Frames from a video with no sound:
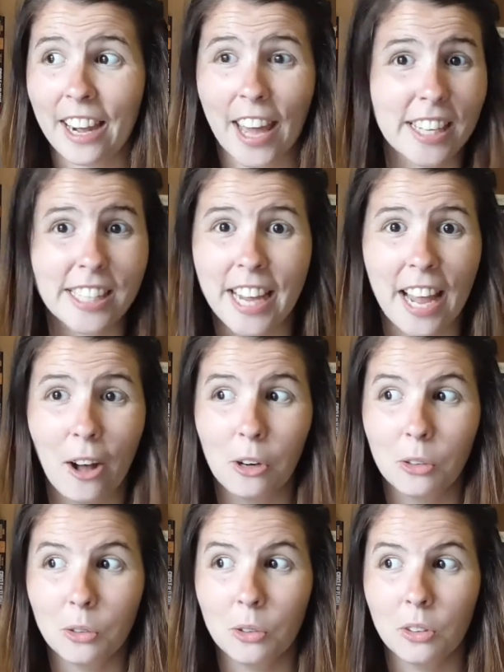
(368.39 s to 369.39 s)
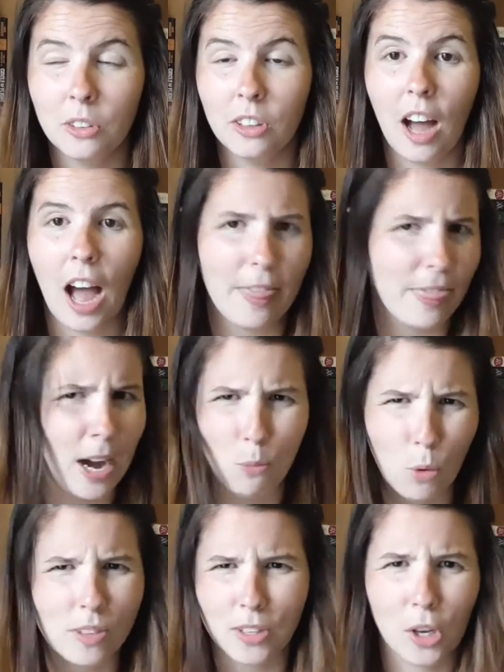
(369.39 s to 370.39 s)
and I could tell that I
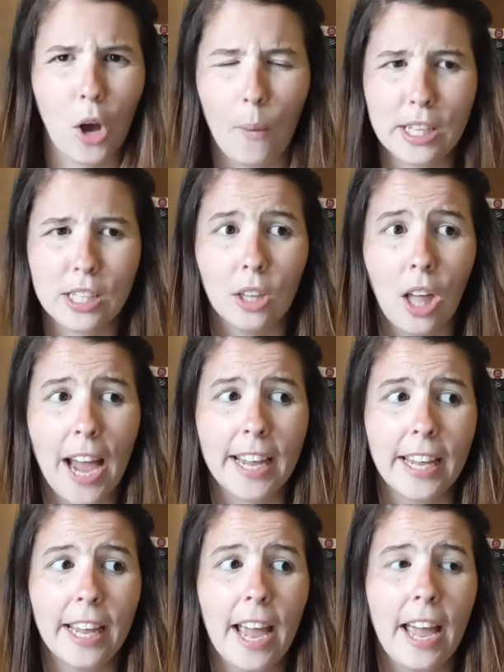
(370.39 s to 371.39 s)
wasn't going to like it.